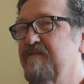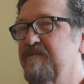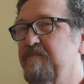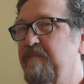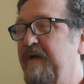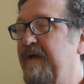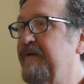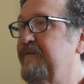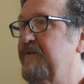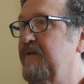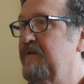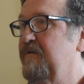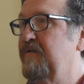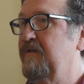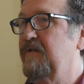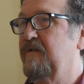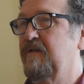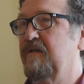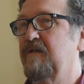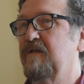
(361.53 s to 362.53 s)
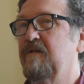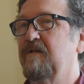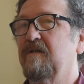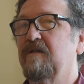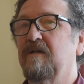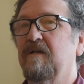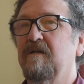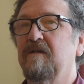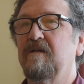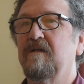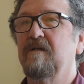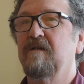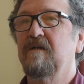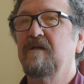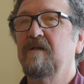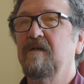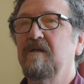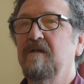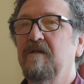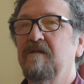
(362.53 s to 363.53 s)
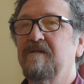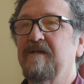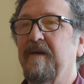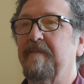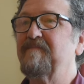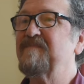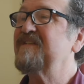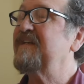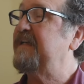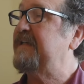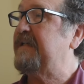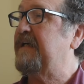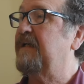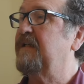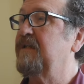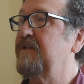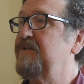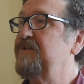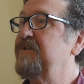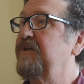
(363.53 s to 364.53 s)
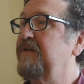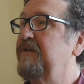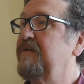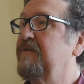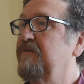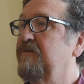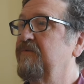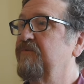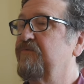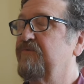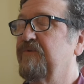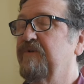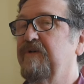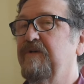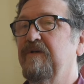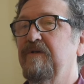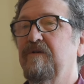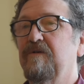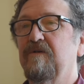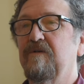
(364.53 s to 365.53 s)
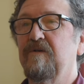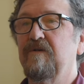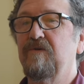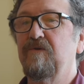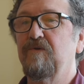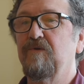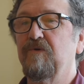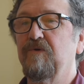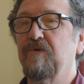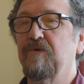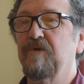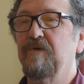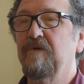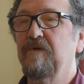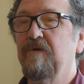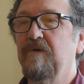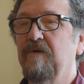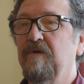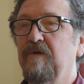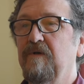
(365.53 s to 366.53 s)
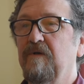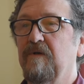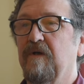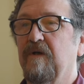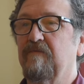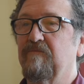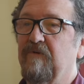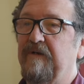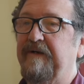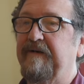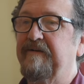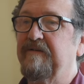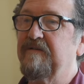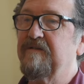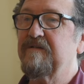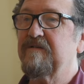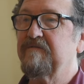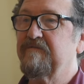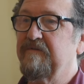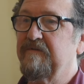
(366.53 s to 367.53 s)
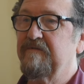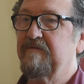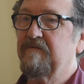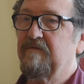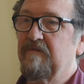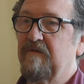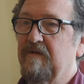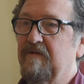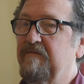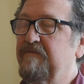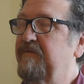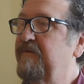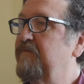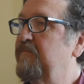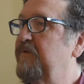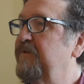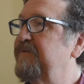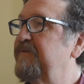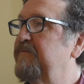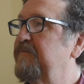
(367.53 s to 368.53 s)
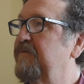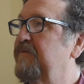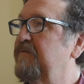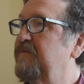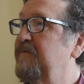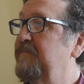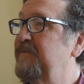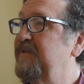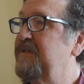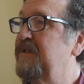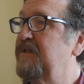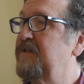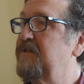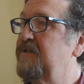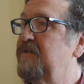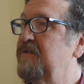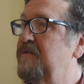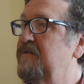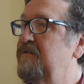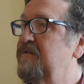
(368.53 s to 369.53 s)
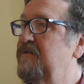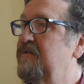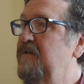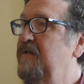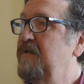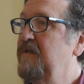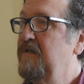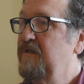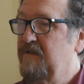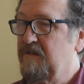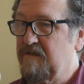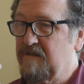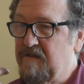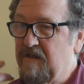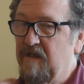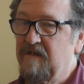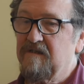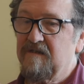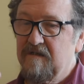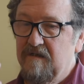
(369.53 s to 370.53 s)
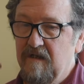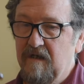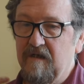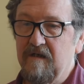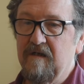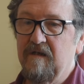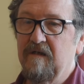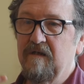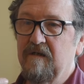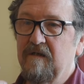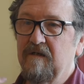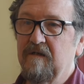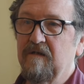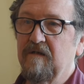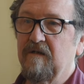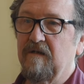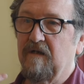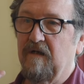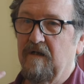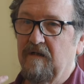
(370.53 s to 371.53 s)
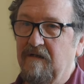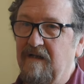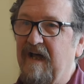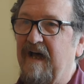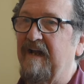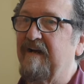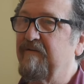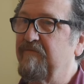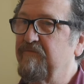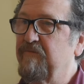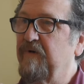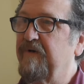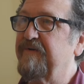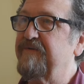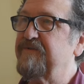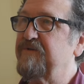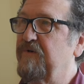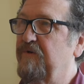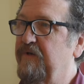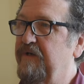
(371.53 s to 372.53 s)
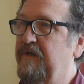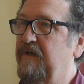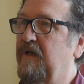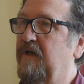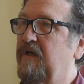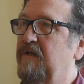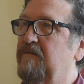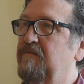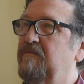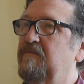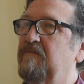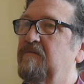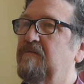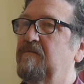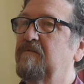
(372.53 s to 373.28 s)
background in depth psychology, Freud and Jung, and regardless of all of their multiple limitations, the sense that a lot of what is going on